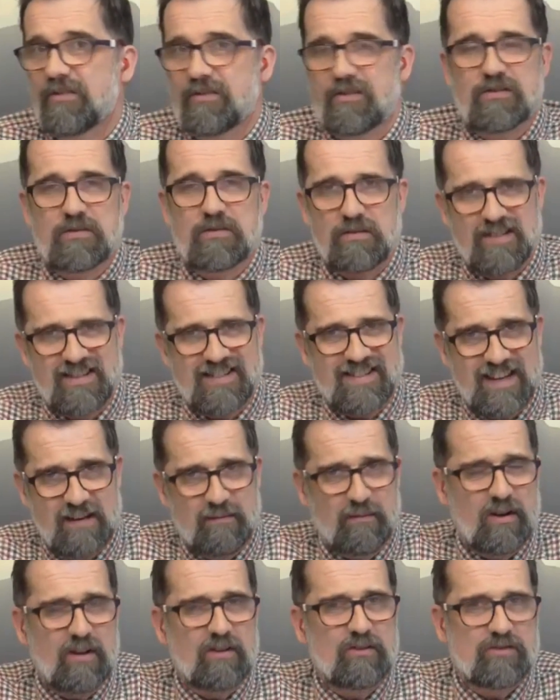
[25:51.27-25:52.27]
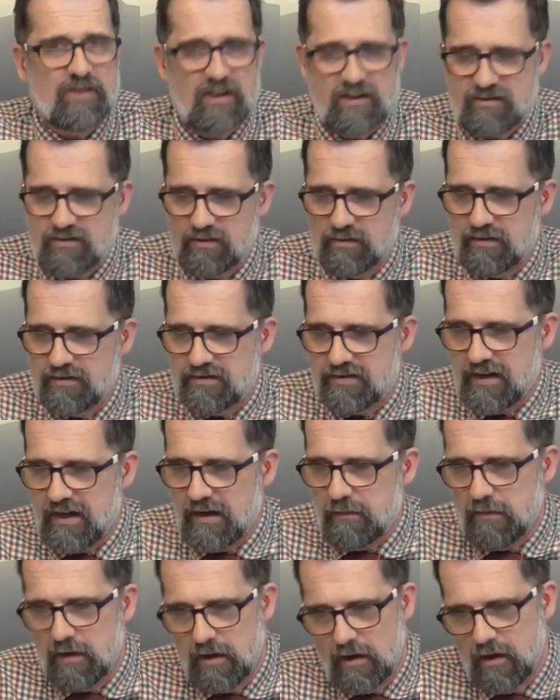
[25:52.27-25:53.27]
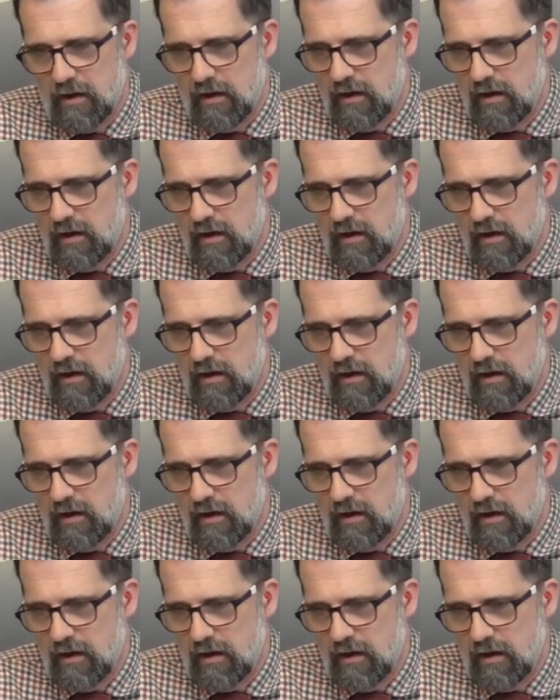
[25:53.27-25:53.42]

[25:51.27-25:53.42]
it's in the same country, so the same